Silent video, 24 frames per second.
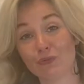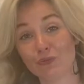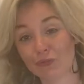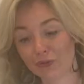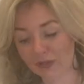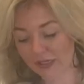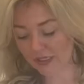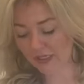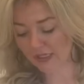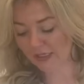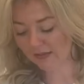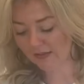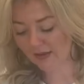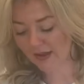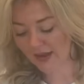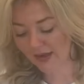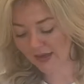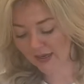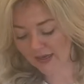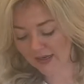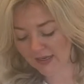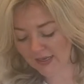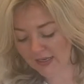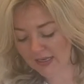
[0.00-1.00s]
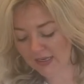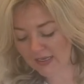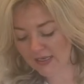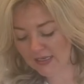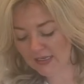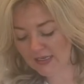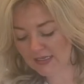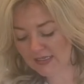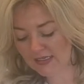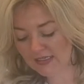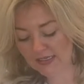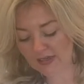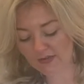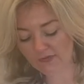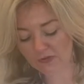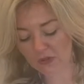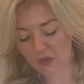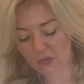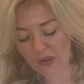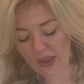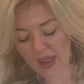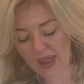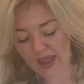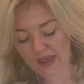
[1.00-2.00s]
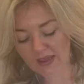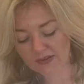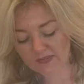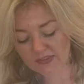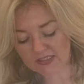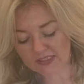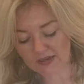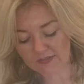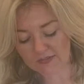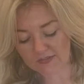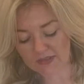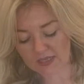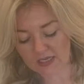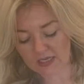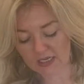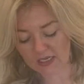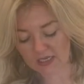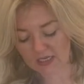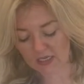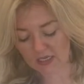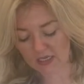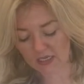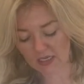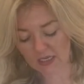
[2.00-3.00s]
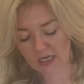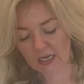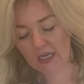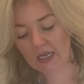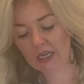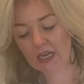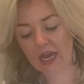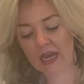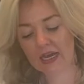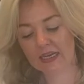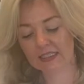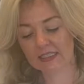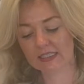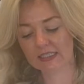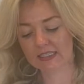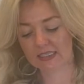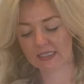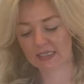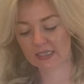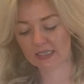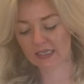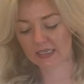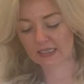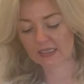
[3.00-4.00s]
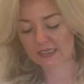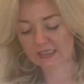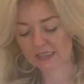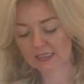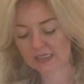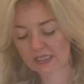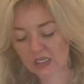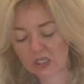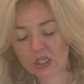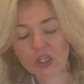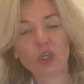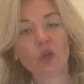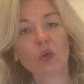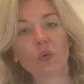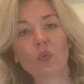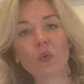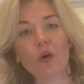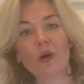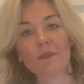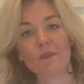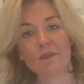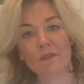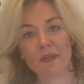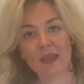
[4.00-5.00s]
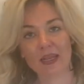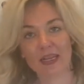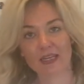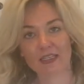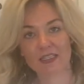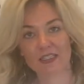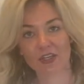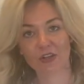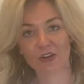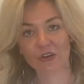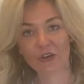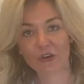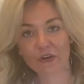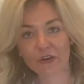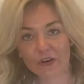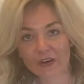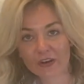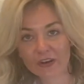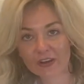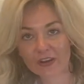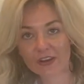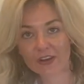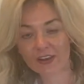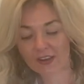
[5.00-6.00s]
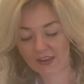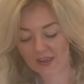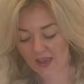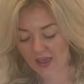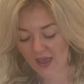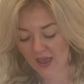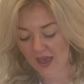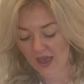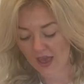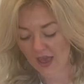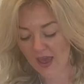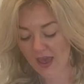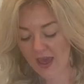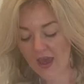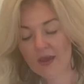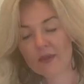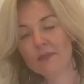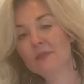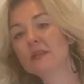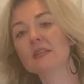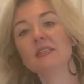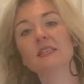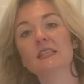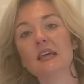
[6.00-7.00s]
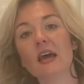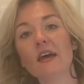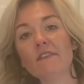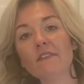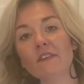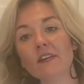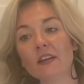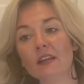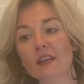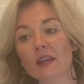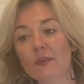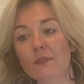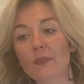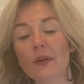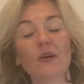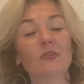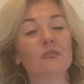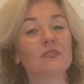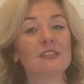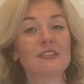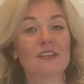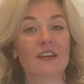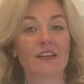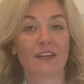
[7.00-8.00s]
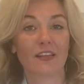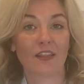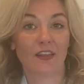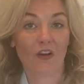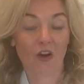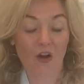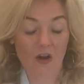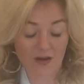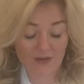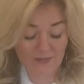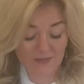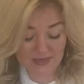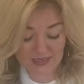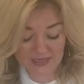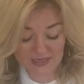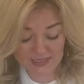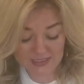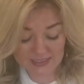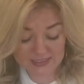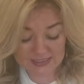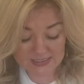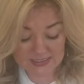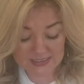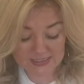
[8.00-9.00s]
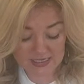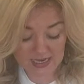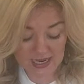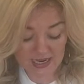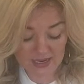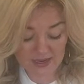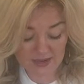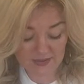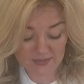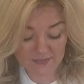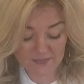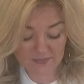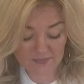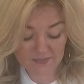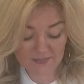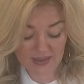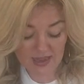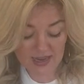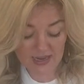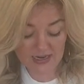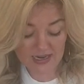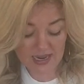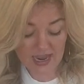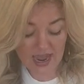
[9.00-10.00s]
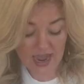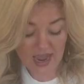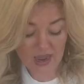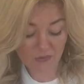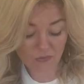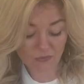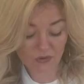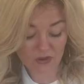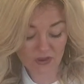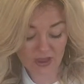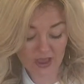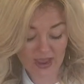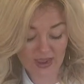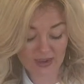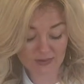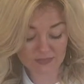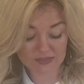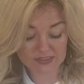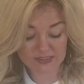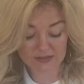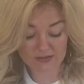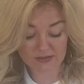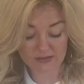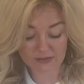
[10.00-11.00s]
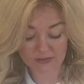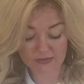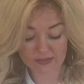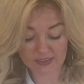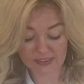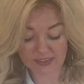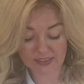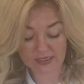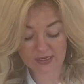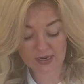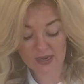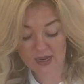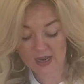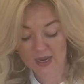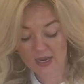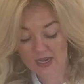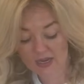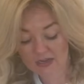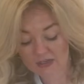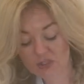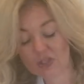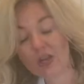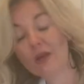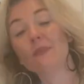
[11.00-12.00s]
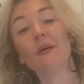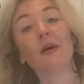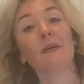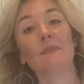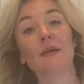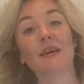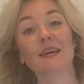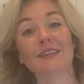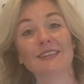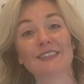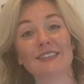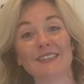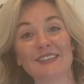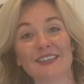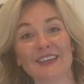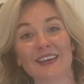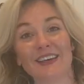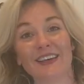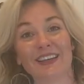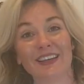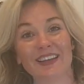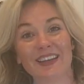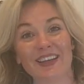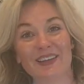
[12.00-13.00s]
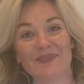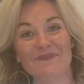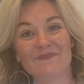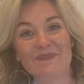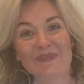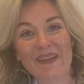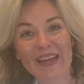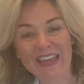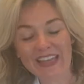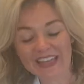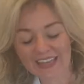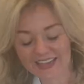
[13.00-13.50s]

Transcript: really like is if you have something, any ideas that you want me to cook, definitely post down in the comments, and I will absolutely try my best to make